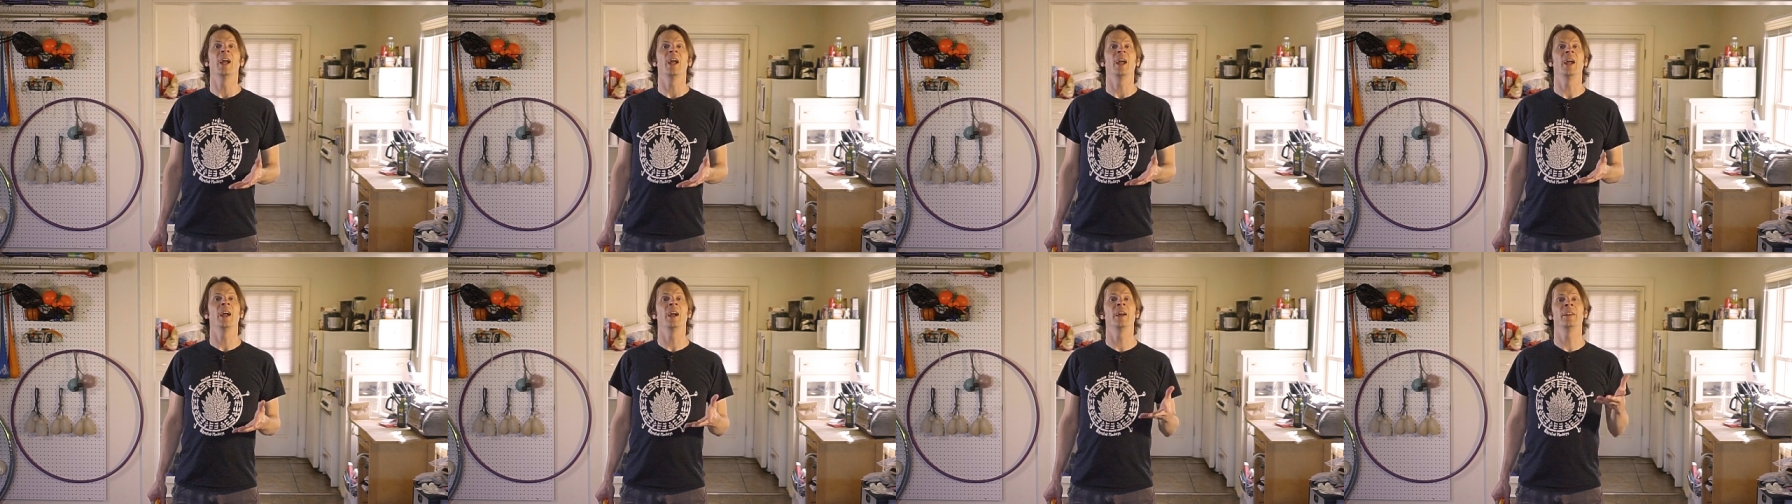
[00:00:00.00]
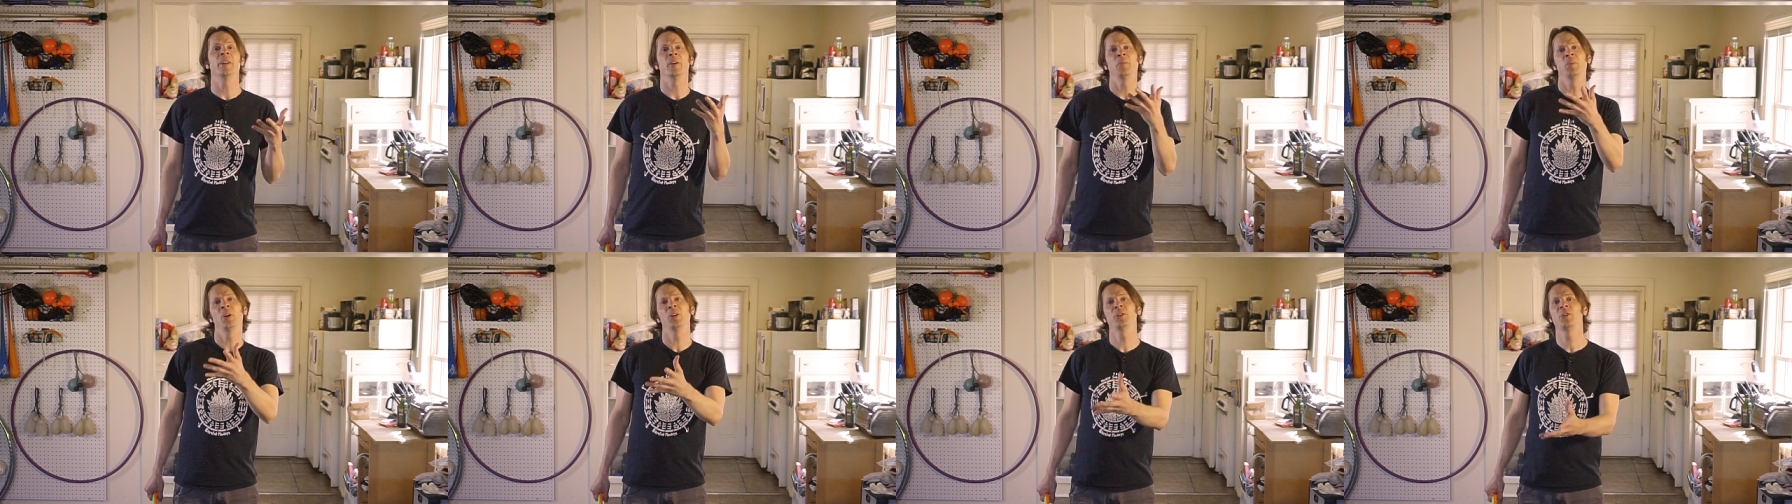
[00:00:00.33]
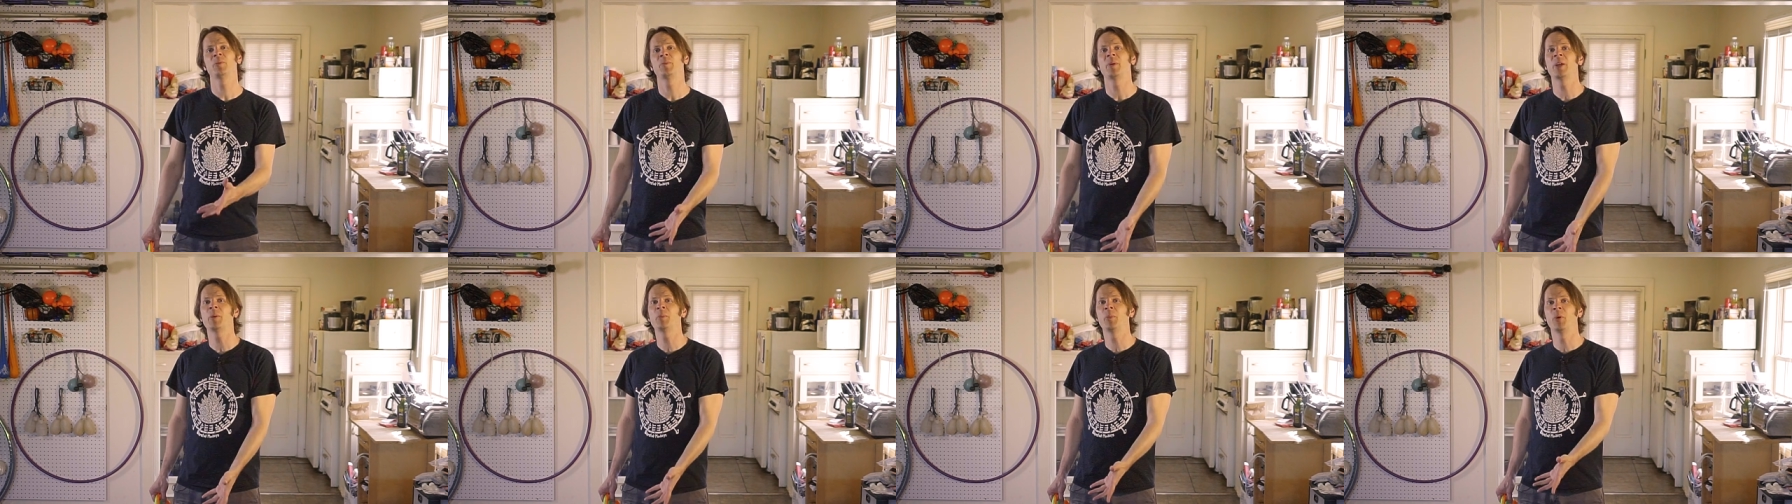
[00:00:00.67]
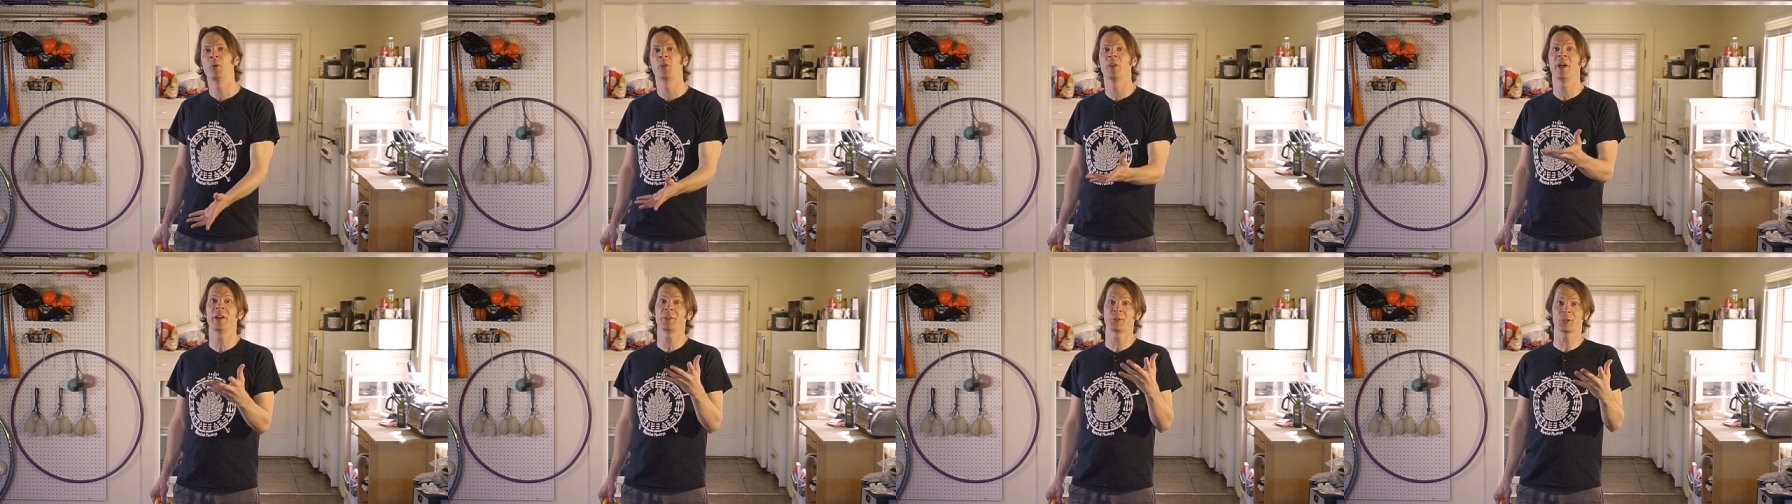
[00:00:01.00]
and a bunch of
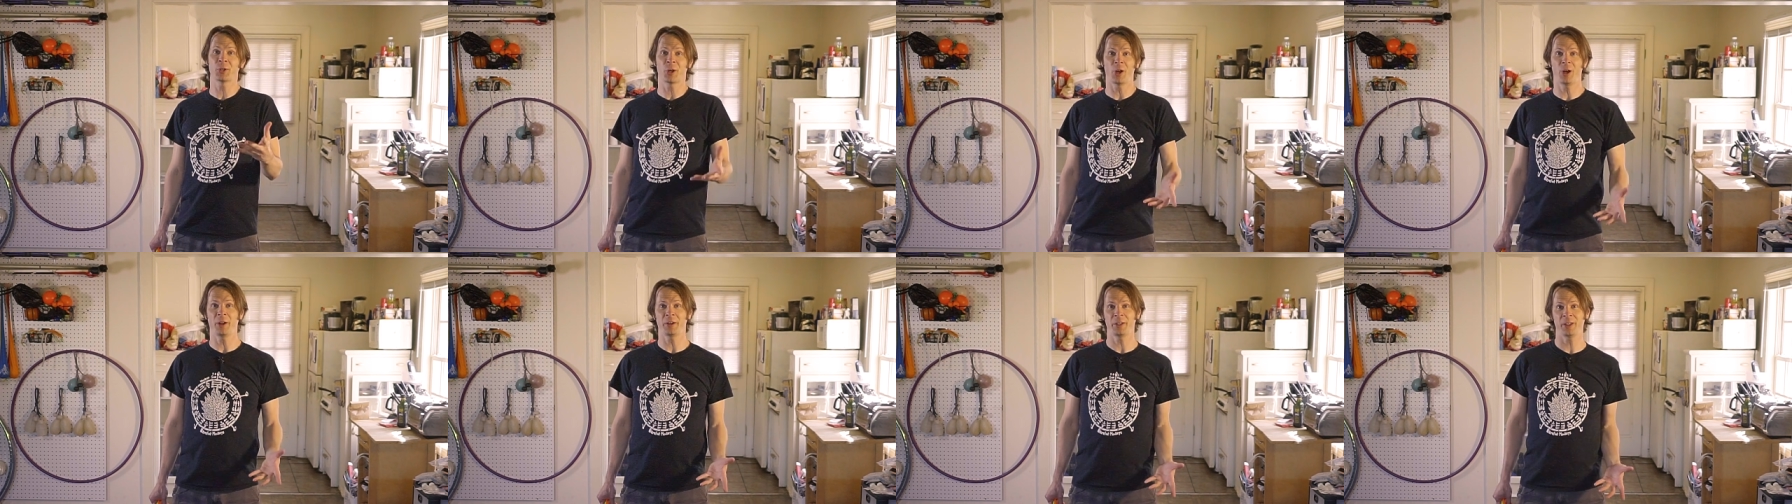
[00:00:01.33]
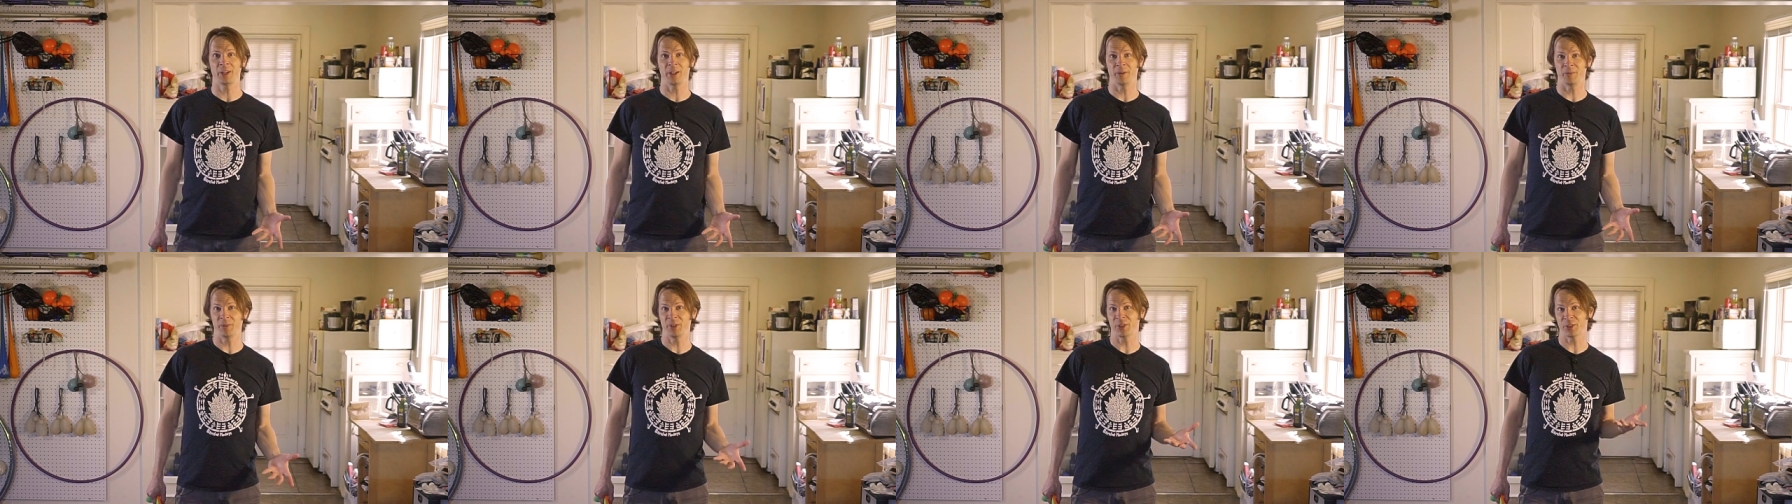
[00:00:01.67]
people that taught him